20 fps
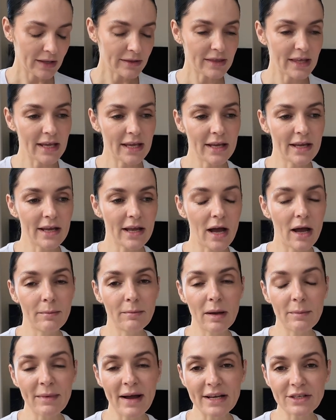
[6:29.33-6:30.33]

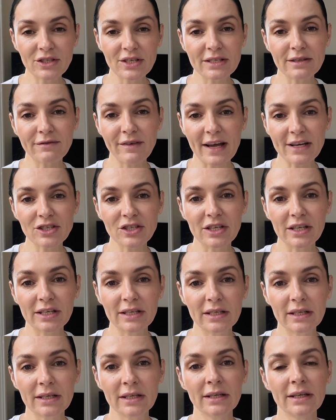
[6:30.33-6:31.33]
the Matches
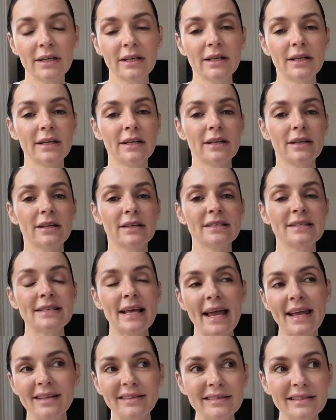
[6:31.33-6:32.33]
fashion
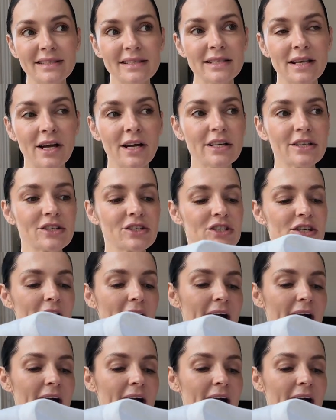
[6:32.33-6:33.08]
sale as such.